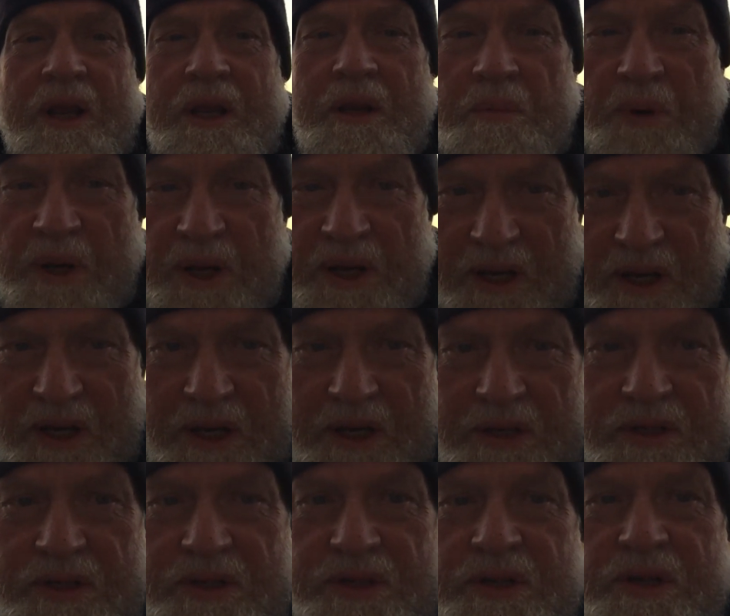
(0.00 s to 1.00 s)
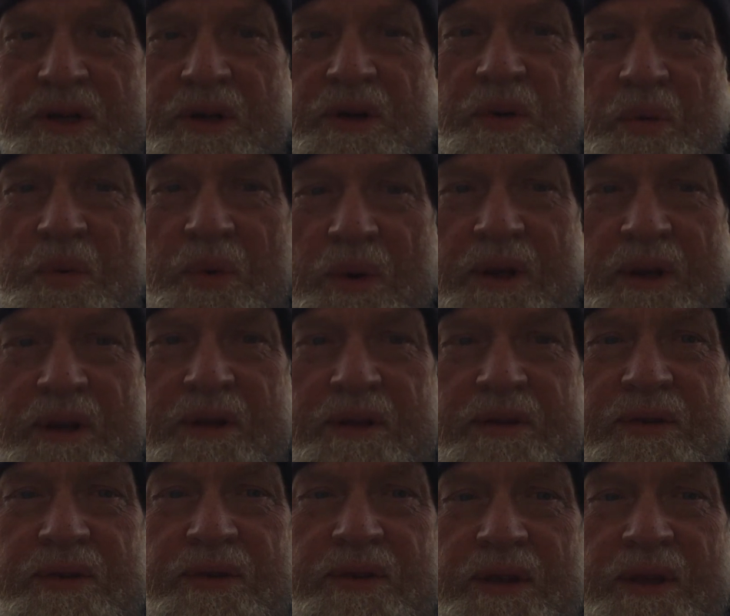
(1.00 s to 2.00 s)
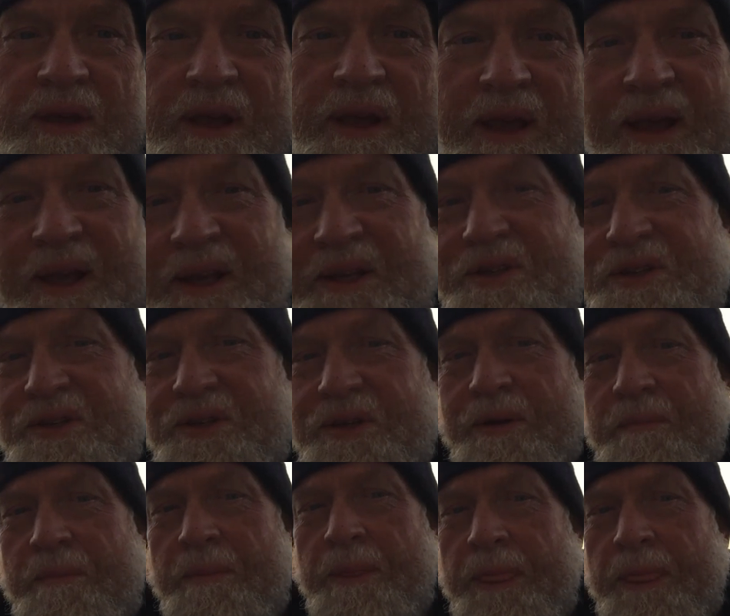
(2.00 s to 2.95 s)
It begins with us.